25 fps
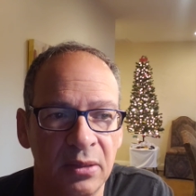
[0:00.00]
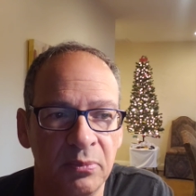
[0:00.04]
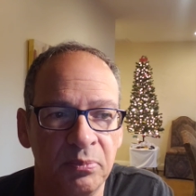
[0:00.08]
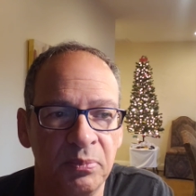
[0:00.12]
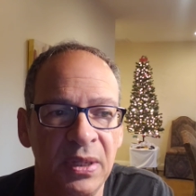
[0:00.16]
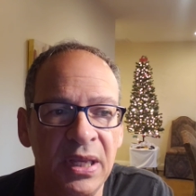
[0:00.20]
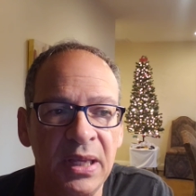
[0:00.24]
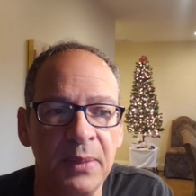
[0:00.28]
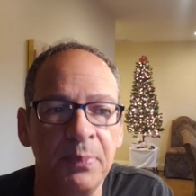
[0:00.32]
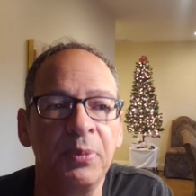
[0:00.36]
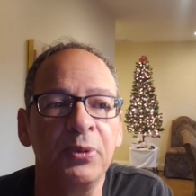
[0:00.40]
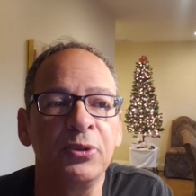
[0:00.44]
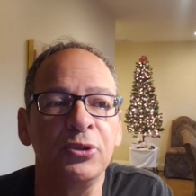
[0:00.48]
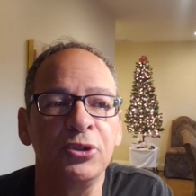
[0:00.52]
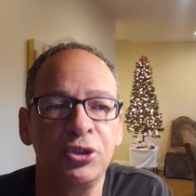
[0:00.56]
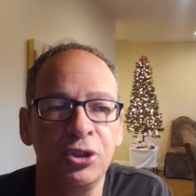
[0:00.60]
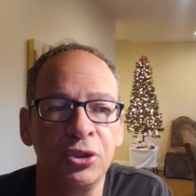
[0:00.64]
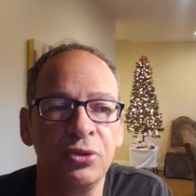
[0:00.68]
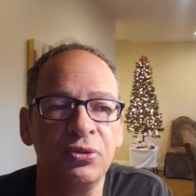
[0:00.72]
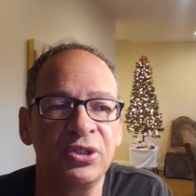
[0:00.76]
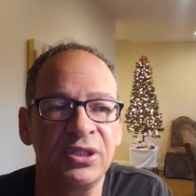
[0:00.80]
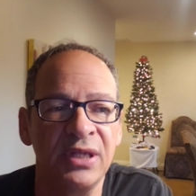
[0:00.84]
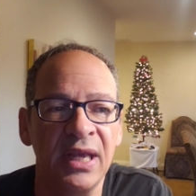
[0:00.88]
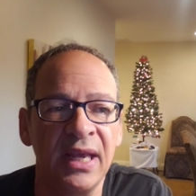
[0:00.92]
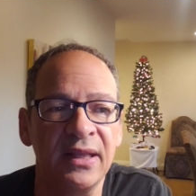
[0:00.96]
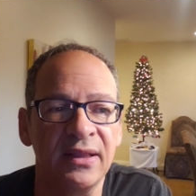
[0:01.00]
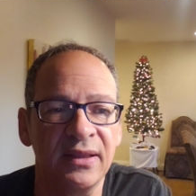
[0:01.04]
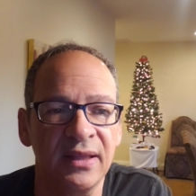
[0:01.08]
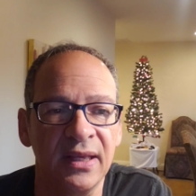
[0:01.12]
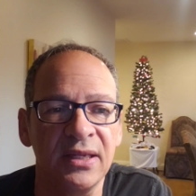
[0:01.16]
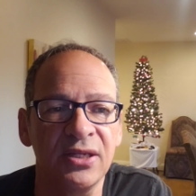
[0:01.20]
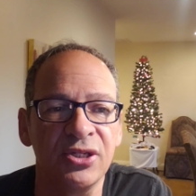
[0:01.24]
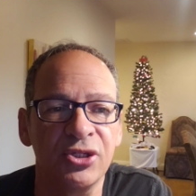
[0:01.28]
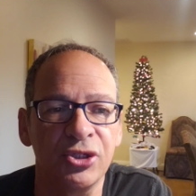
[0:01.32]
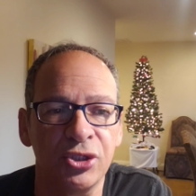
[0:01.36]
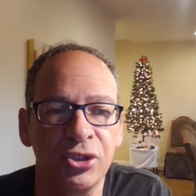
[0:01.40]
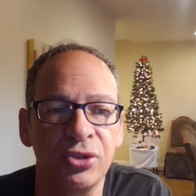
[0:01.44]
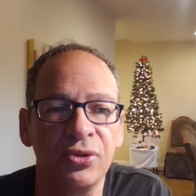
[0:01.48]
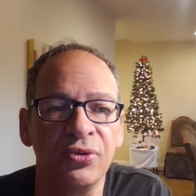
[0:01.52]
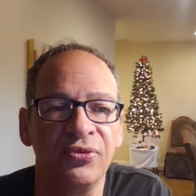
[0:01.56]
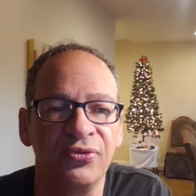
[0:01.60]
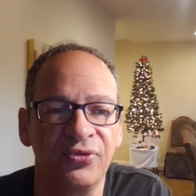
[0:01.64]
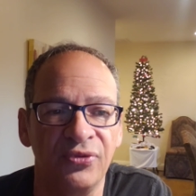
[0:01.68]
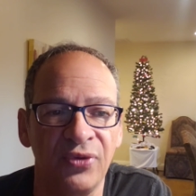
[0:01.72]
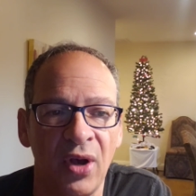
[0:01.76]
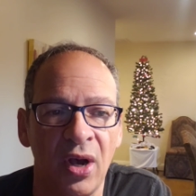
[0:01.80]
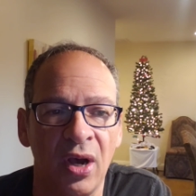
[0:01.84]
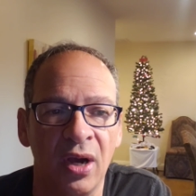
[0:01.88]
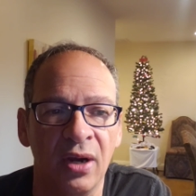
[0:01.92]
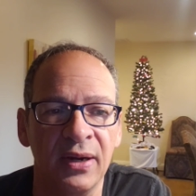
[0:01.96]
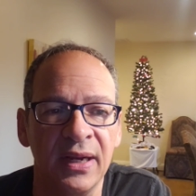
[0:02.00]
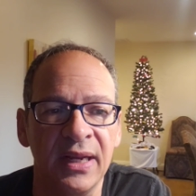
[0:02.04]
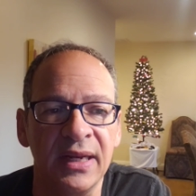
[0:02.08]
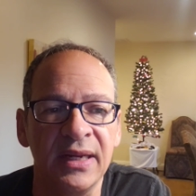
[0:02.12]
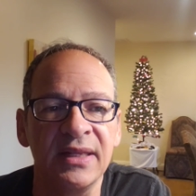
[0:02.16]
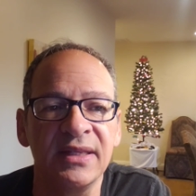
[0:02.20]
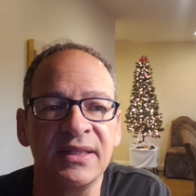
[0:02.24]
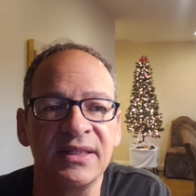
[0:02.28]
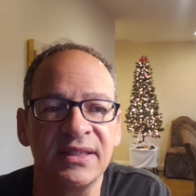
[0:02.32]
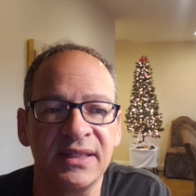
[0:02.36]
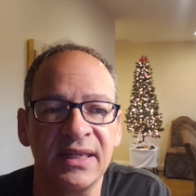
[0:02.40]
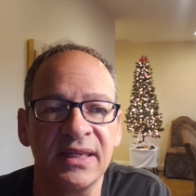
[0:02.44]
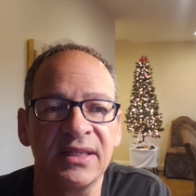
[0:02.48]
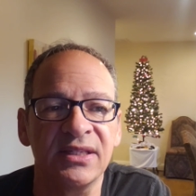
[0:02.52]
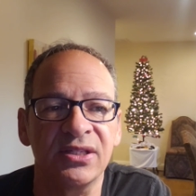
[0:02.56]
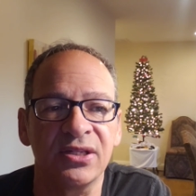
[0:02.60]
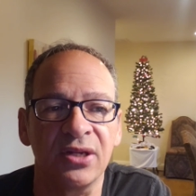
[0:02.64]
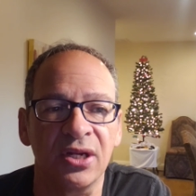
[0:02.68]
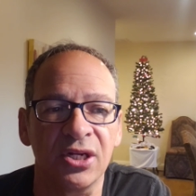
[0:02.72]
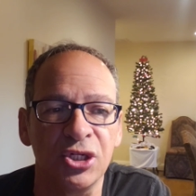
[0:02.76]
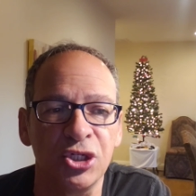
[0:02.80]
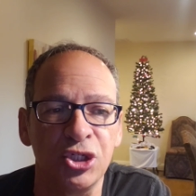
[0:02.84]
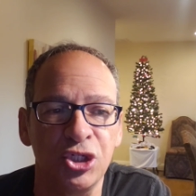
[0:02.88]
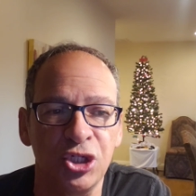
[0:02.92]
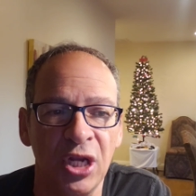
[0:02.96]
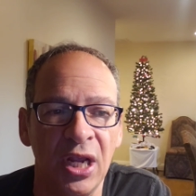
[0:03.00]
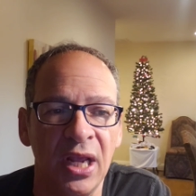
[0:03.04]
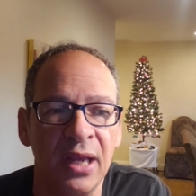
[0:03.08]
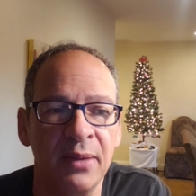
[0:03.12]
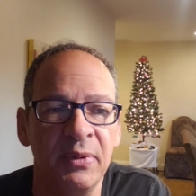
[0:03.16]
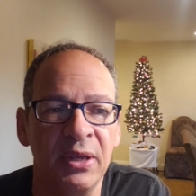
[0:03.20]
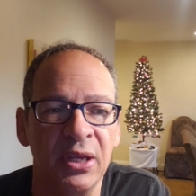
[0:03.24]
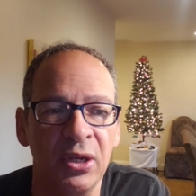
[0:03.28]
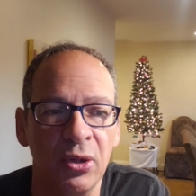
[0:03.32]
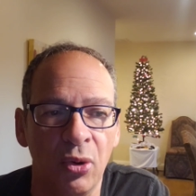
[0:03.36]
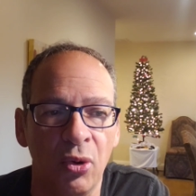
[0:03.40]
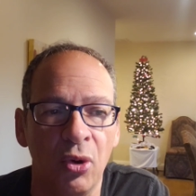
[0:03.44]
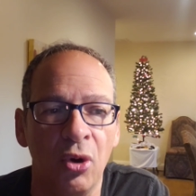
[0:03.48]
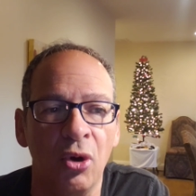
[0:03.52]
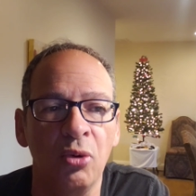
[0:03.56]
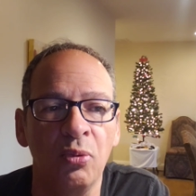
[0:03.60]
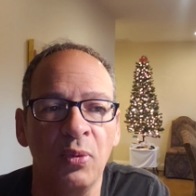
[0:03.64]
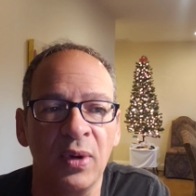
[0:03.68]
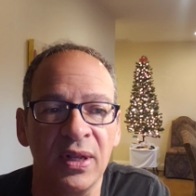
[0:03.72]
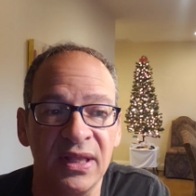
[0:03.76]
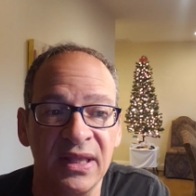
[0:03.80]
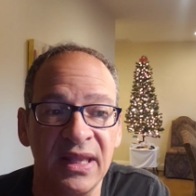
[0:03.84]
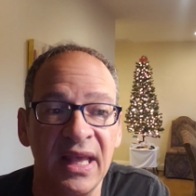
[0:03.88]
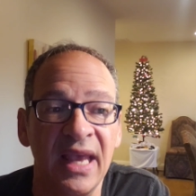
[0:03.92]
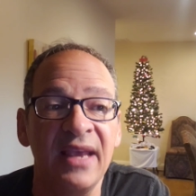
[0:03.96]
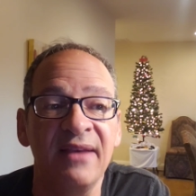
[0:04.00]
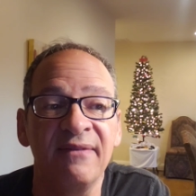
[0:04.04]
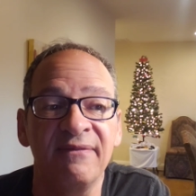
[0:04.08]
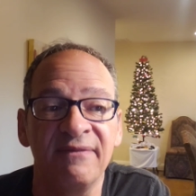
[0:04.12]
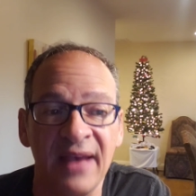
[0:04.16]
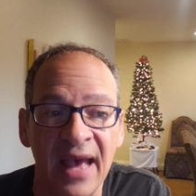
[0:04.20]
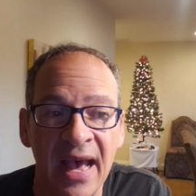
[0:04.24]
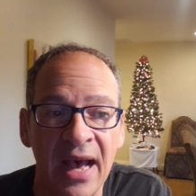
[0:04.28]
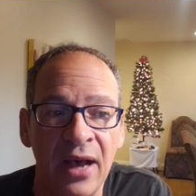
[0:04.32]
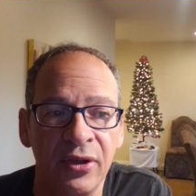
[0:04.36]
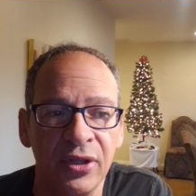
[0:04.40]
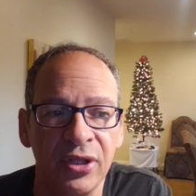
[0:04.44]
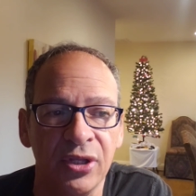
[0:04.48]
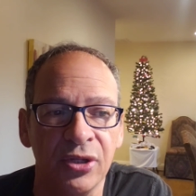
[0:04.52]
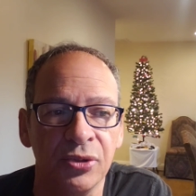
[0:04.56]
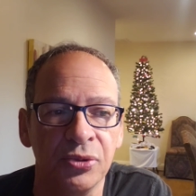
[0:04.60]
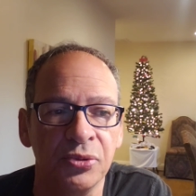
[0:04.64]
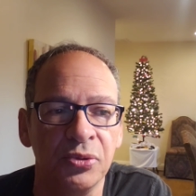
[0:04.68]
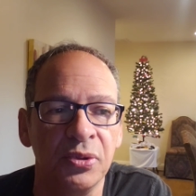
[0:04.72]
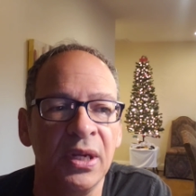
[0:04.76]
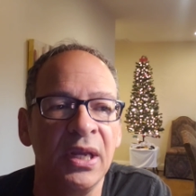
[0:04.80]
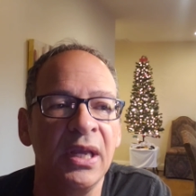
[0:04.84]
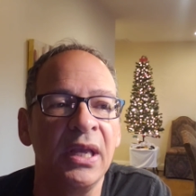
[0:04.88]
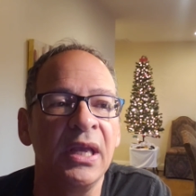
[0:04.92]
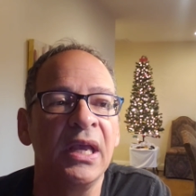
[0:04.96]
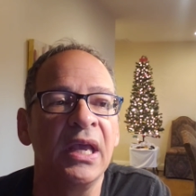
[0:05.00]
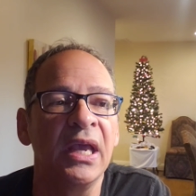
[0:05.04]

People do take things too far and insist on jamming all what they value